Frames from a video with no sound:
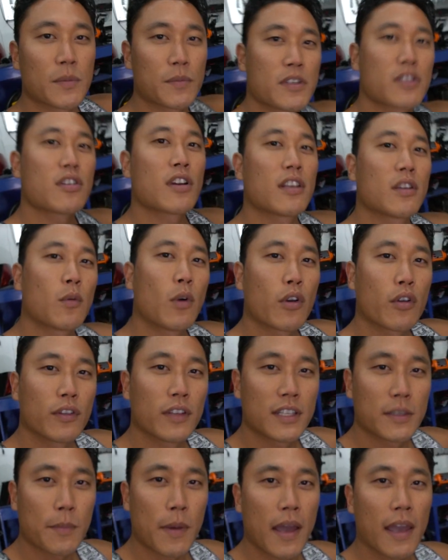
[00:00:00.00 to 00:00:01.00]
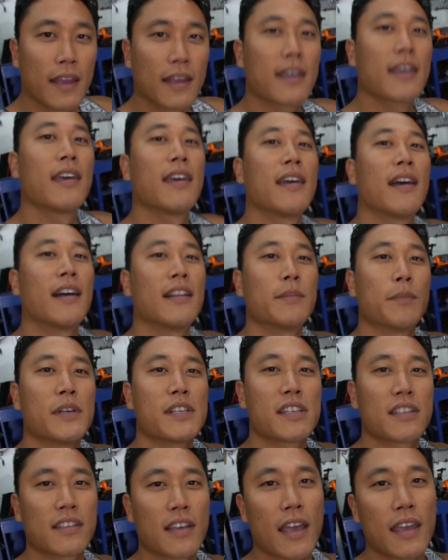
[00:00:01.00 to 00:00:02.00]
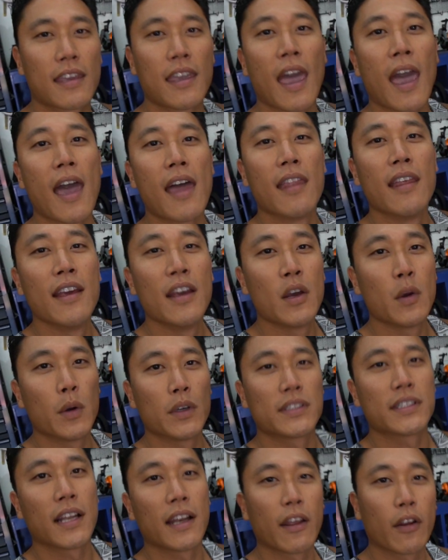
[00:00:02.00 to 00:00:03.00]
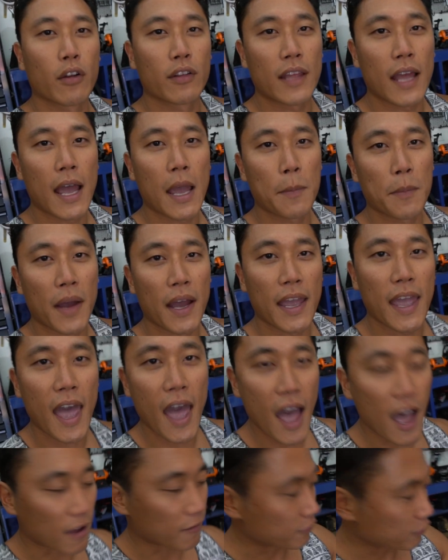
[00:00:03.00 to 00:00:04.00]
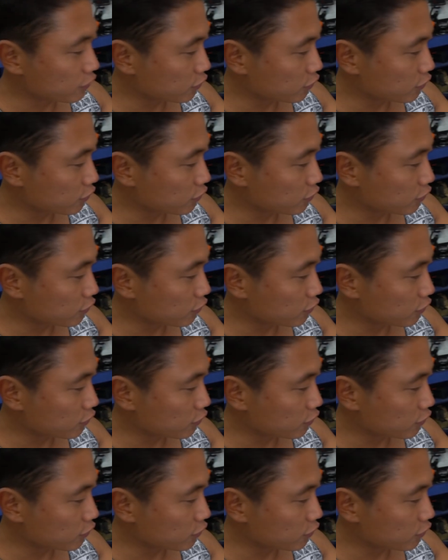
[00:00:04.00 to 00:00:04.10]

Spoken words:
I'm just trying to work on this bike as much as I can with the little time I have.